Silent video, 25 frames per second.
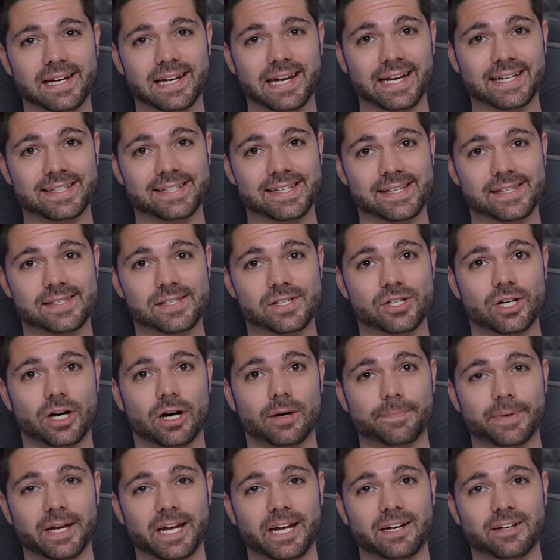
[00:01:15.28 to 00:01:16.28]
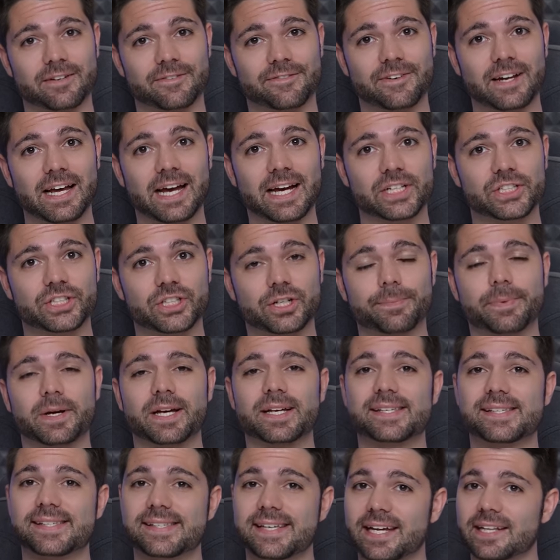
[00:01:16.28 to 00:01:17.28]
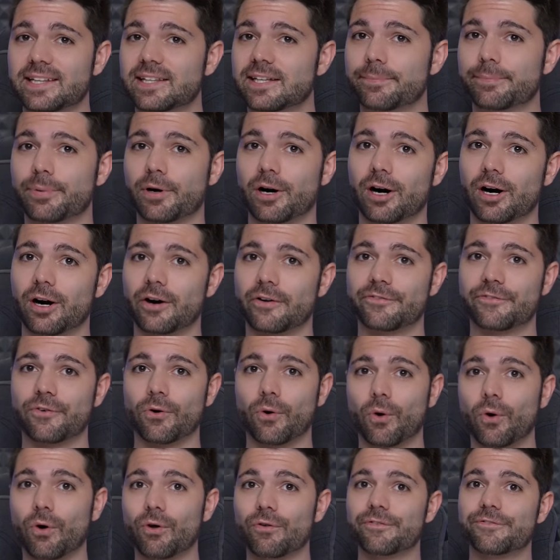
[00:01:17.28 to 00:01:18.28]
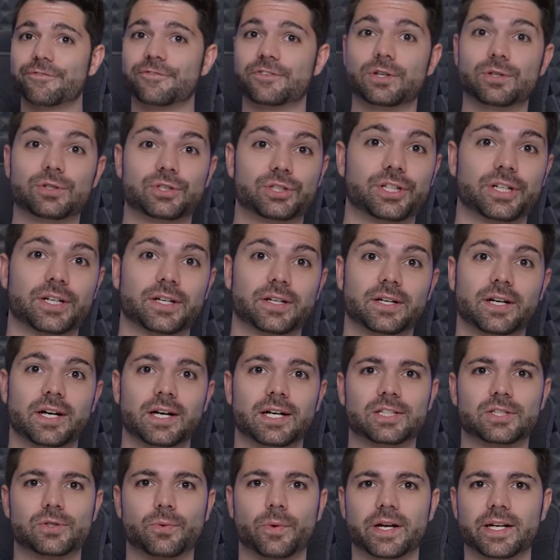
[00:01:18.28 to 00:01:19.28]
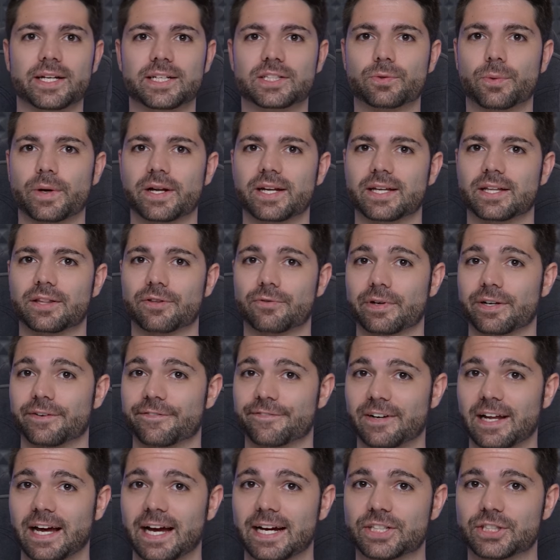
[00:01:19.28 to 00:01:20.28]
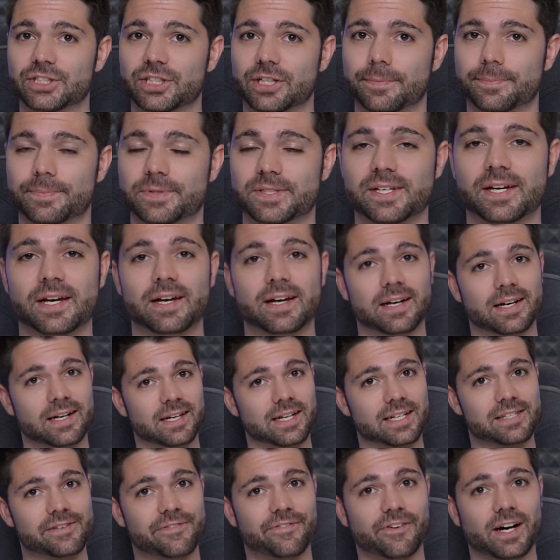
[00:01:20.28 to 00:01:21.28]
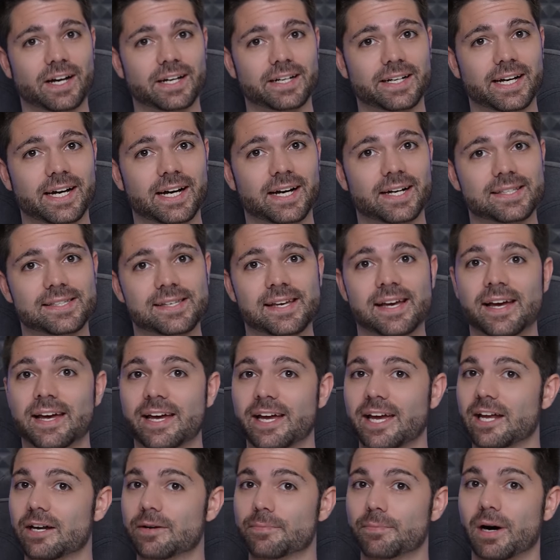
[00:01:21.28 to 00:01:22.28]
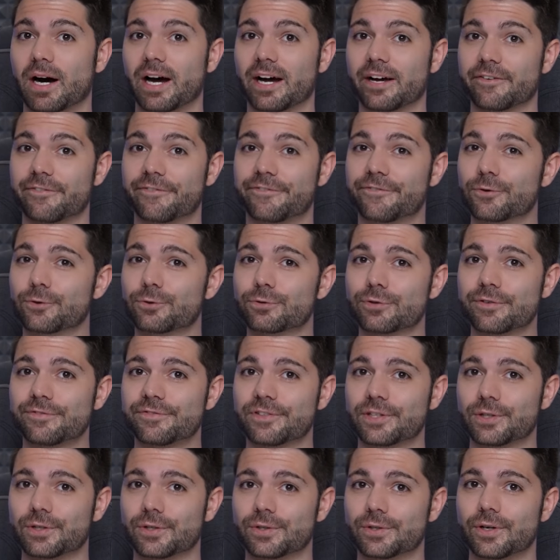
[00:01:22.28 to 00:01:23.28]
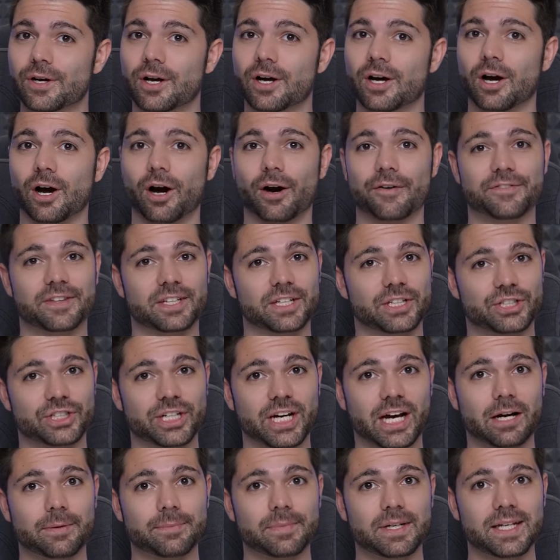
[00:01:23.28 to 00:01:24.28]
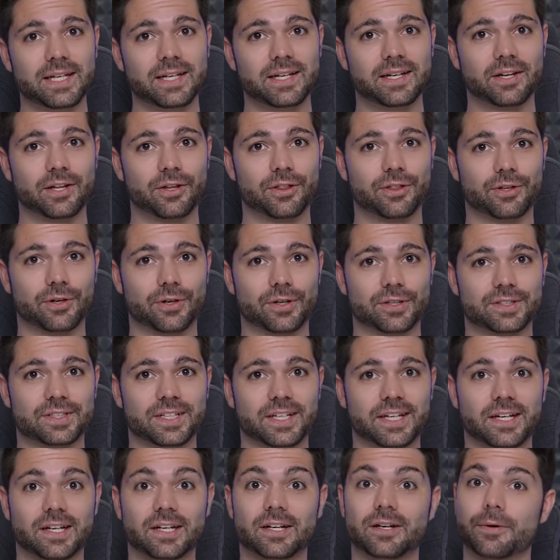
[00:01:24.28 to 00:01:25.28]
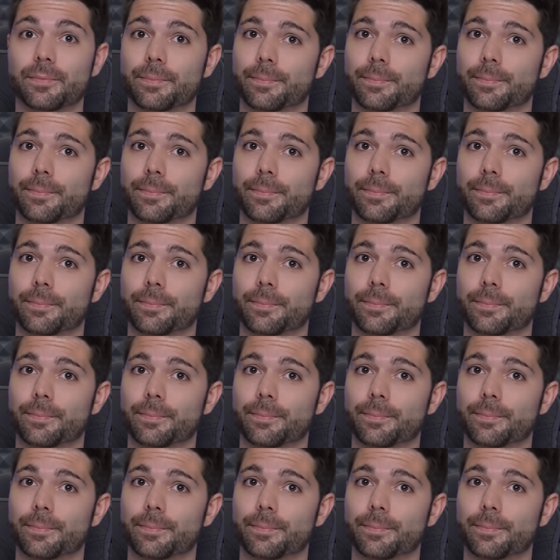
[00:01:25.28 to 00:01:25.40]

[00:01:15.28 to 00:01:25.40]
latest top-end flagship set the bar for all future 2023 flagships? Let's find out in my full review of the Xiaomi 13